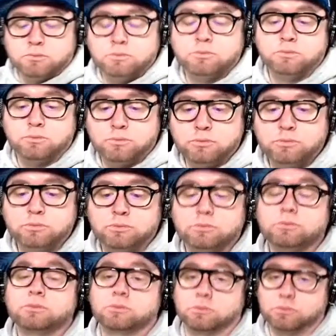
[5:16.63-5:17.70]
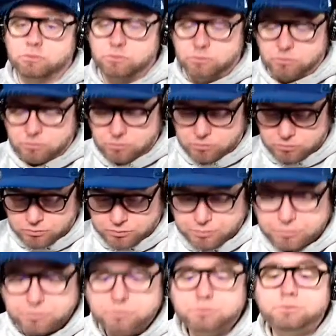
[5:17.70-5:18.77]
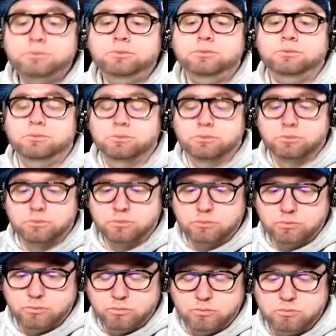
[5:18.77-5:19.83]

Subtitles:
This person isn't speaking.